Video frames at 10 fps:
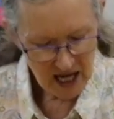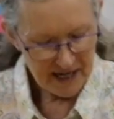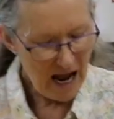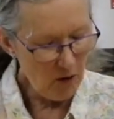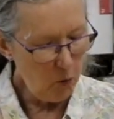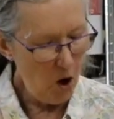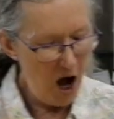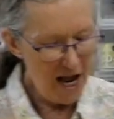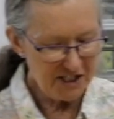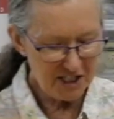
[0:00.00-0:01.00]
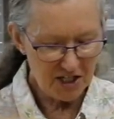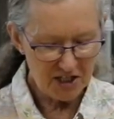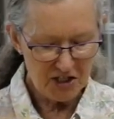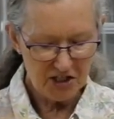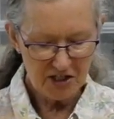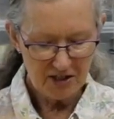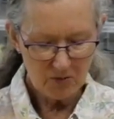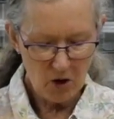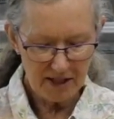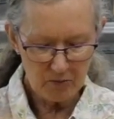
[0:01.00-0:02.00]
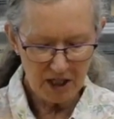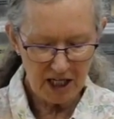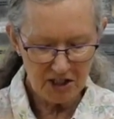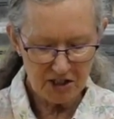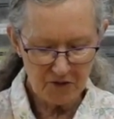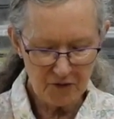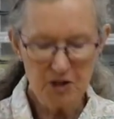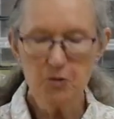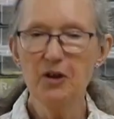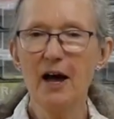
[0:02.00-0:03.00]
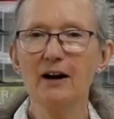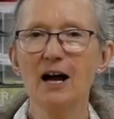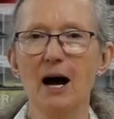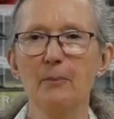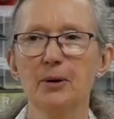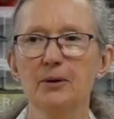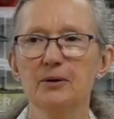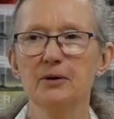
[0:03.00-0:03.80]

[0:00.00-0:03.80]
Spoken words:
Now, why didn't we get a difference with our cup?